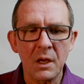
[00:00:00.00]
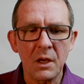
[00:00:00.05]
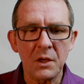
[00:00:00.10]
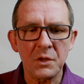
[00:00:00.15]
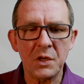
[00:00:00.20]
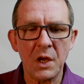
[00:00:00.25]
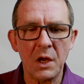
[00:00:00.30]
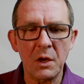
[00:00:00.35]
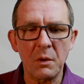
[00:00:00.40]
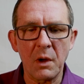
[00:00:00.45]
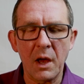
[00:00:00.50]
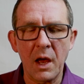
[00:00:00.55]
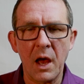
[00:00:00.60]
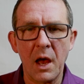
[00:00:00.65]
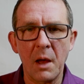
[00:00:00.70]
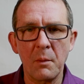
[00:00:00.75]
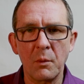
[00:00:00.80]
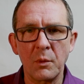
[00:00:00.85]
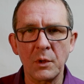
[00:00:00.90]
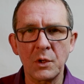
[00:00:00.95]
So
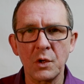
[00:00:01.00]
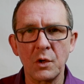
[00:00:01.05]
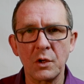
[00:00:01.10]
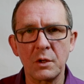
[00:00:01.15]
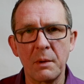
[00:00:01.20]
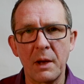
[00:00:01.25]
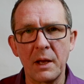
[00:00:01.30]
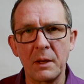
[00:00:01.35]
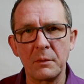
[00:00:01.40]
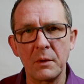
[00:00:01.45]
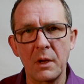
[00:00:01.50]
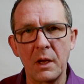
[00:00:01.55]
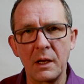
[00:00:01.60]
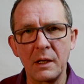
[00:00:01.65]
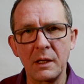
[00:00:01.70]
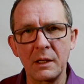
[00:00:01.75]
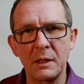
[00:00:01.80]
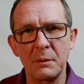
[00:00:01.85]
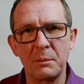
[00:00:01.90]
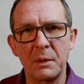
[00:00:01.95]
we talked about a
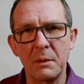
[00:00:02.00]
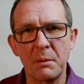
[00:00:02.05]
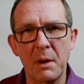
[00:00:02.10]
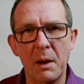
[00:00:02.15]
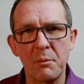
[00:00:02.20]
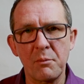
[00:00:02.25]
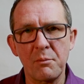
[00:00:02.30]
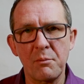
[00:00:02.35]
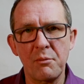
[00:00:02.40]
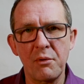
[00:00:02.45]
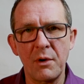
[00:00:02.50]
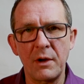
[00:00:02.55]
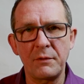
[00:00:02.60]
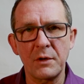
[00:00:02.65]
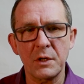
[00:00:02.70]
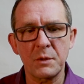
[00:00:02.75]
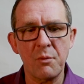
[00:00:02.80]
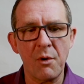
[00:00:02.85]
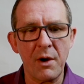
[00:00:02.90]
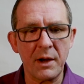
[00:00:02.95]
little bit about
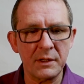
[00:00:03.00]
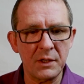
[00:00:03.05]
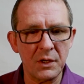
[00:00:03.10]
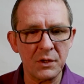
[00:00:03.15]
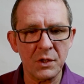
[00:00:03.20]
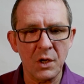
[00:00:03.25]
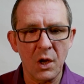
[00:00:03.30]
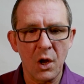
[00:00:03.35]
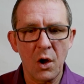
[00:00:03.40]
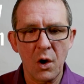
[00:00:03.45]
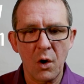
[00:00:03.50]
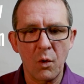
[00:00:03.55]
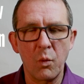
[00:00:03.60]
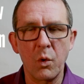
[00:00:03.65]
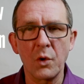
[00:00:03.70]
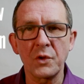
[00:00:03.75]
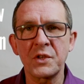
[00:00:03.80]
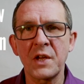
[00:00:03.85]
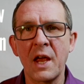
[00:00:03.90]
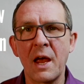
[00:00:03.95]
previous practice,
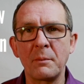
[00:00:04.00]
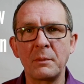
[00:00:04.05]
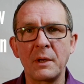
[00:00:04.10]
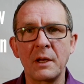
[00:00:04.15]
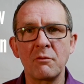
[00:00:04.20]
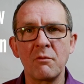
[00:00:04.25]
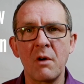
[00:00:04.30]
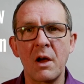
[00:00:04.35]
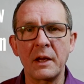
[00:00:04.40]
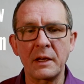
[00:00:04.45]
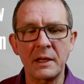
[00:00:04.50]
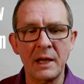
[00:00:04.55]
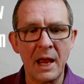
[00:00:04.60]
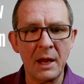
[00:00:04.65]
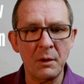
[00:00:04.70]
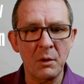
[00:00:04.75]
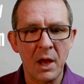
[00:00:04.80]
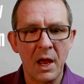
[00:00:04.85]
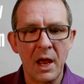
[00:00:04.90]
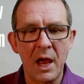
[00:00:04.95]
what's happening right
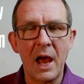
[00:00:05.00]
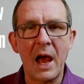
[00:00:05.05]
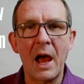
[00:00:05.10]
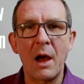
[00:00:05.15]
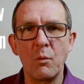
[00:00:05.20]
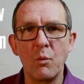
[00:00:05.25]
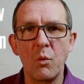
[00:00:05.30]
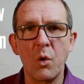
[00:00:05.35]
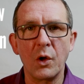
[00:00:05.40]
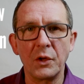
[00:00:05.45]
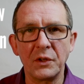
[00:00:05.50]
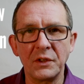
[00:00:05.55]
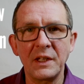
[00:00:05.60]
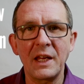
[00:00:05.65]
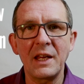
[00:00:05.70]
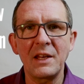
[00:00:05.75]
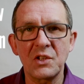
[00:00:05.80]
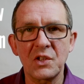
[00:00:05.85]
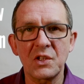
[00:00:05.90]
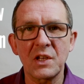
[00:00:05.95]
now, and what
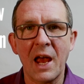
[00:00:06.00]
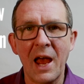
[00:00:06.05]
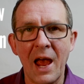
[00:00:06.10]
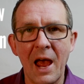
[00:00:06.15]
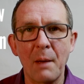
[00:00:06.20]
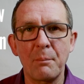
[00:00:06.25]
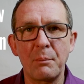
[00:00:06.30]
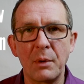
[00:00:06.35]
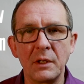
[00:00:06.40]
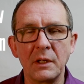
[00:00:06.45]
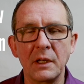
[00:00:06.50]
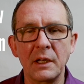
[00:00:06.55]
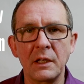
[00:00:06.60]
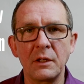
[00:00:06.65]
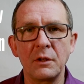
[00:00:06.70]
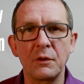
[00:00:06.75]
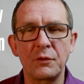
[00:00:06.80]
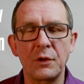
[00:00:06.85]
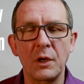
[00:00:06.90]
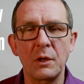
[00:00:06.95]
needs to happen
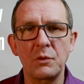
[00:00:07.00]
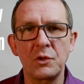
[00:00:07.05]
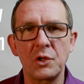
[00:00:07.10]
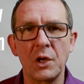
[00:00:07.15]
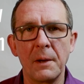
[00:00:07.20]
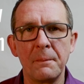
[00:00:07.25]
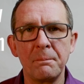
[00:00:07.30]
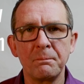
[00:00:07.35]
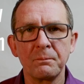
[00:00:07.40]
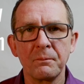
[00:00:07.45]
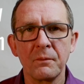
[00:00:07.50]
in the future.